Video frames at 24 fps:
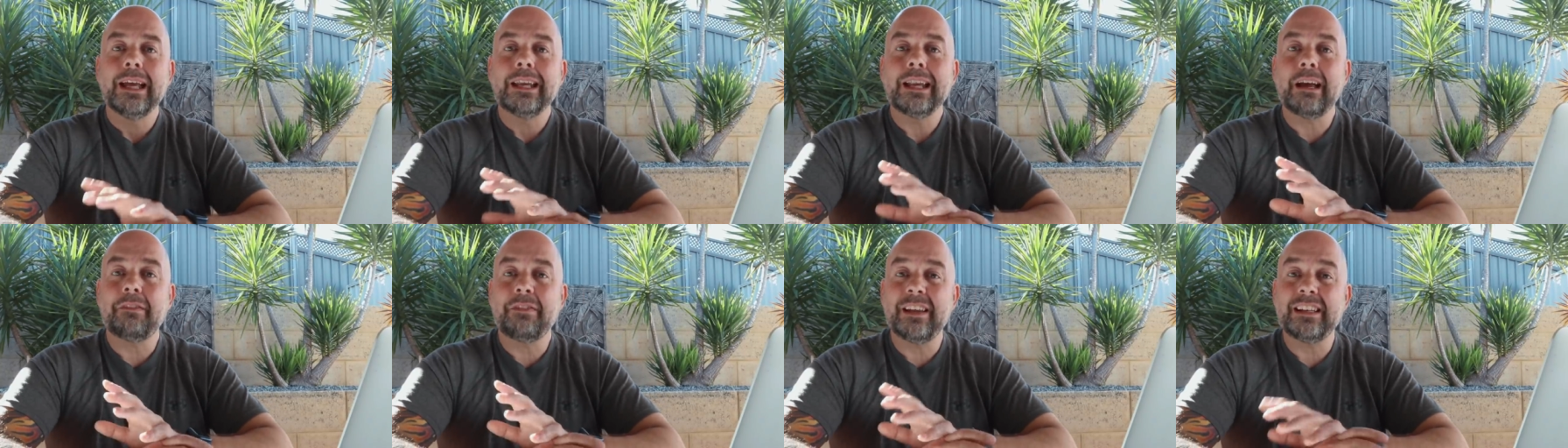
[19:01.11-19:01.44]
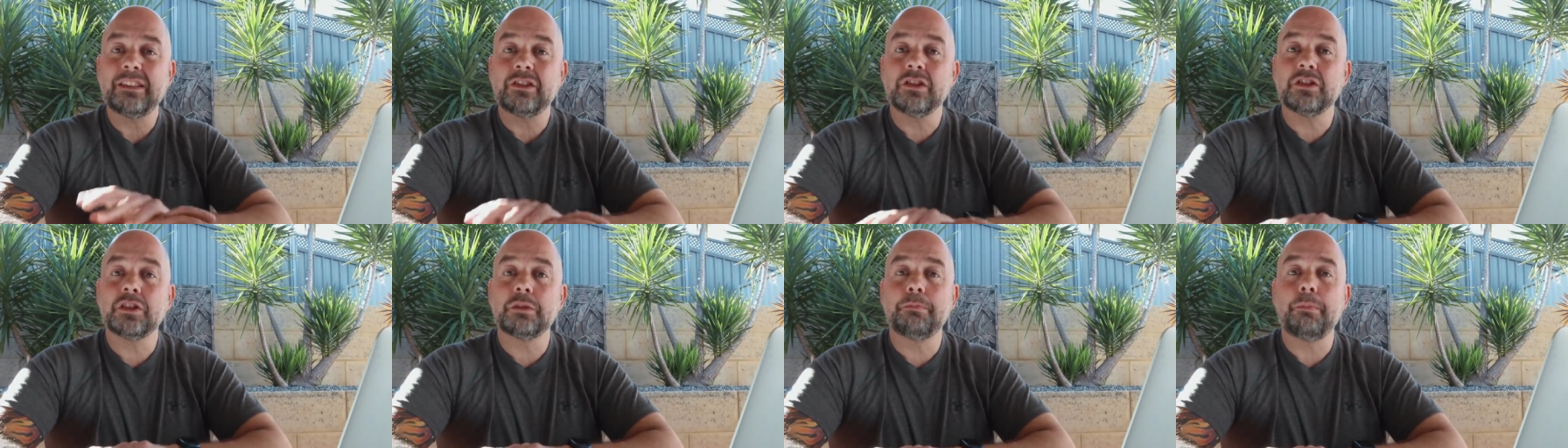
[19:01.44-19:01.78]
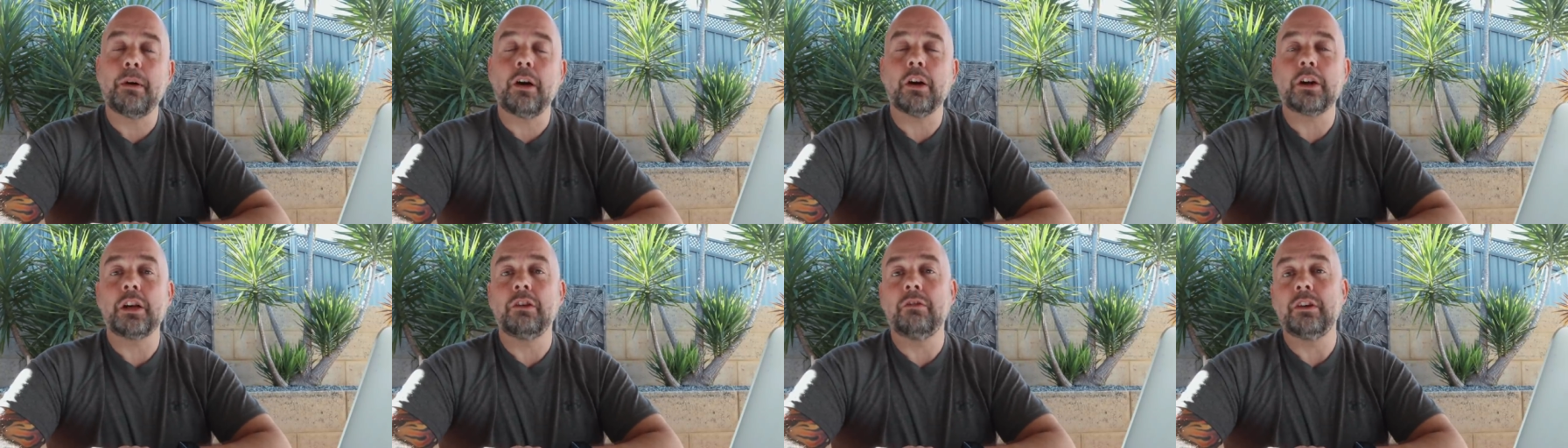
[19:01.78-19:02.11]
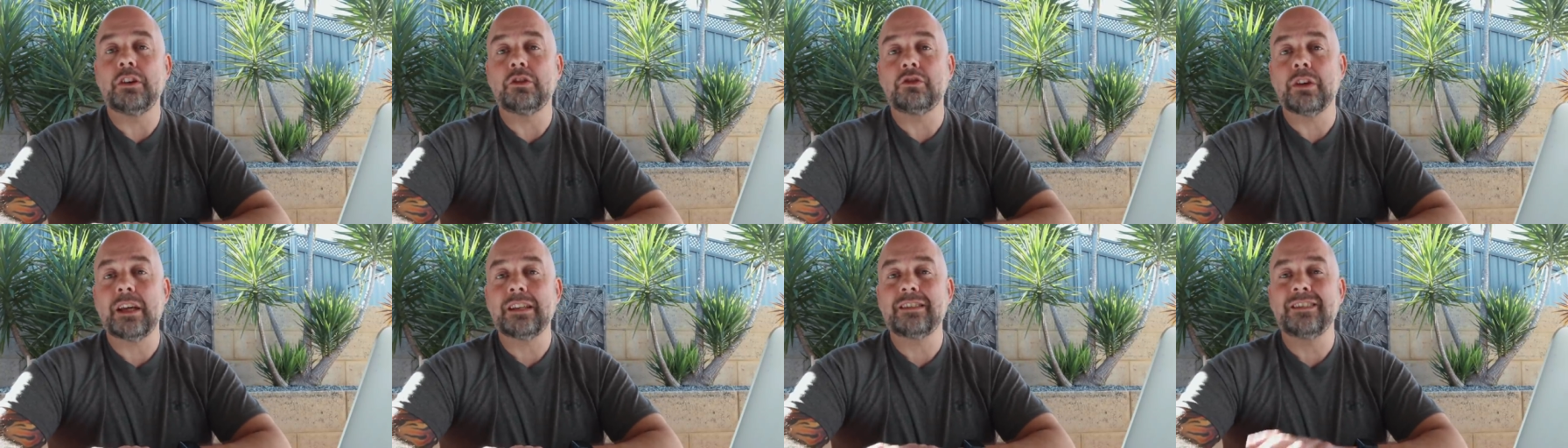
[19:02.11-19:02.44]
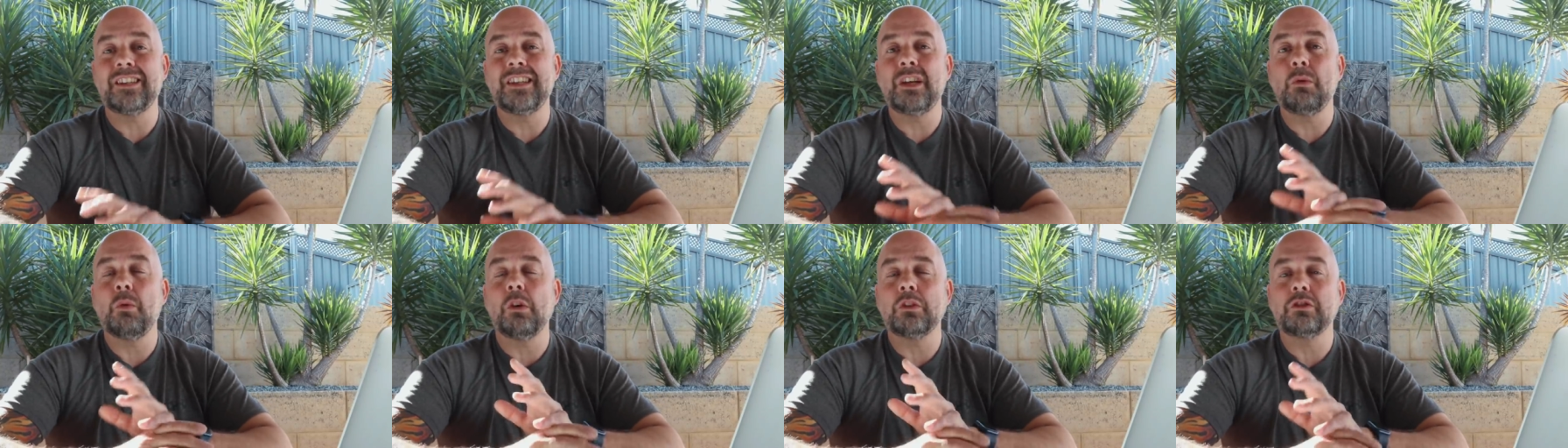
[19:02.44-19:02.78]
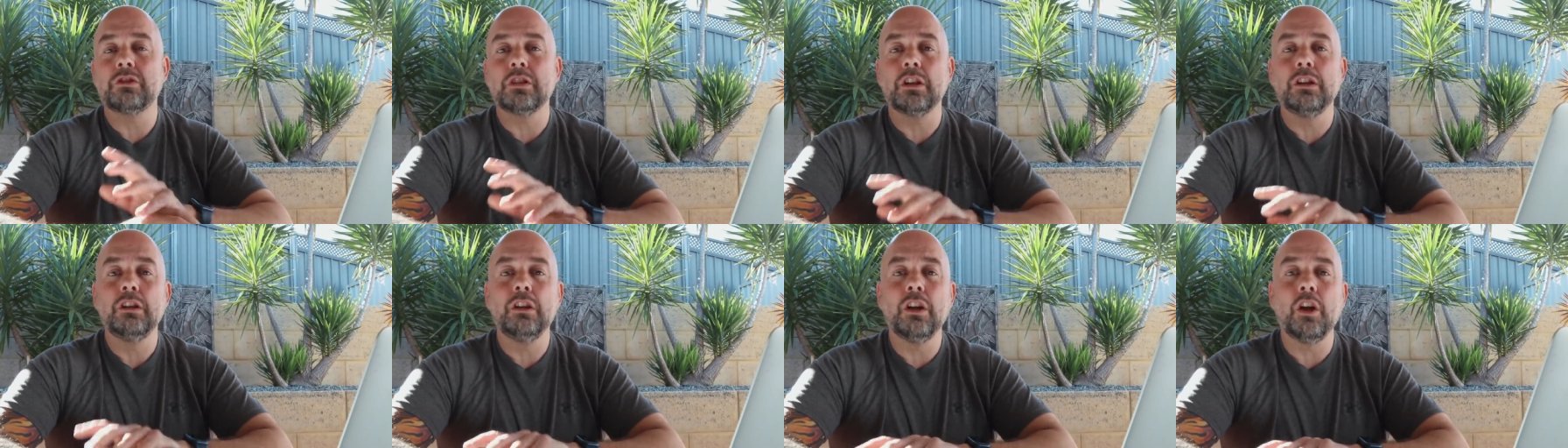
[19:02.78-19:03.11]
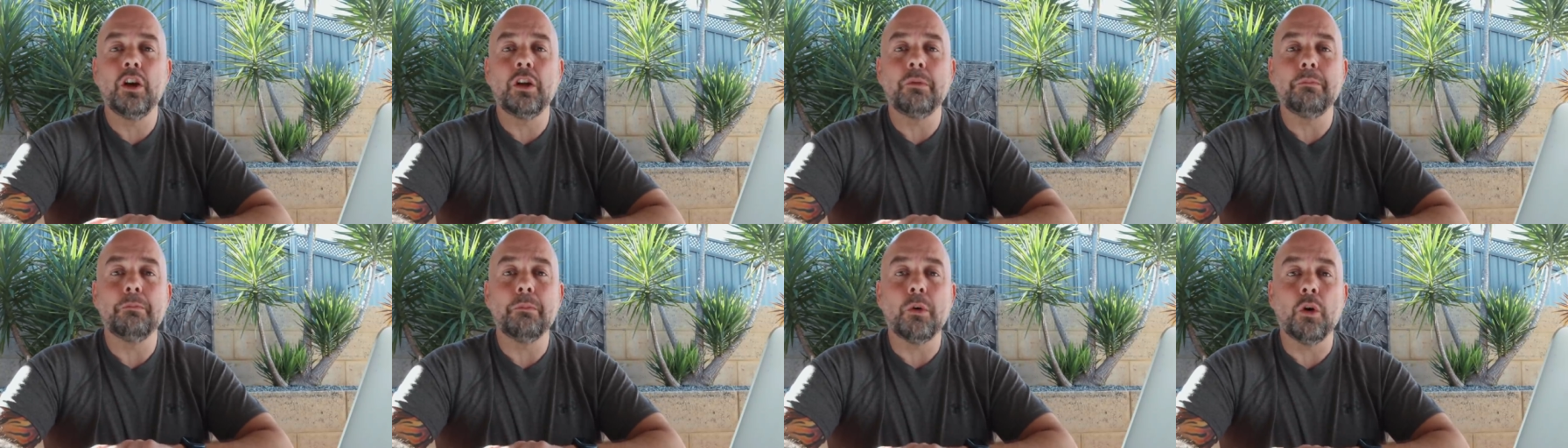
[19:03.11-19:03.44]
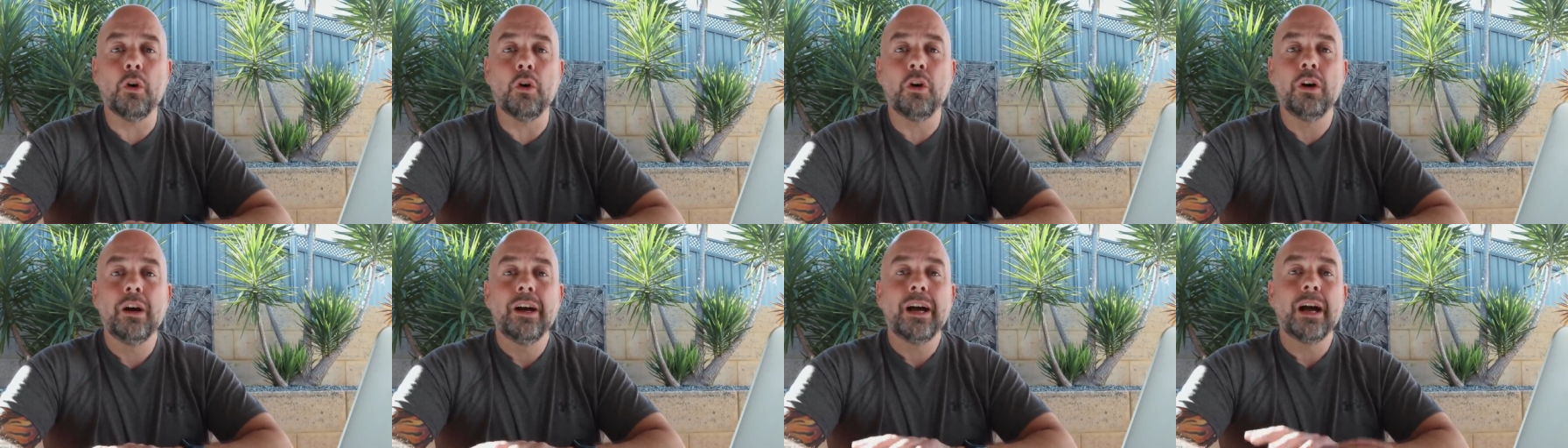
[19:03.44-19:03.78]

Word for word: Now, if this does spark your interest and you want to learn more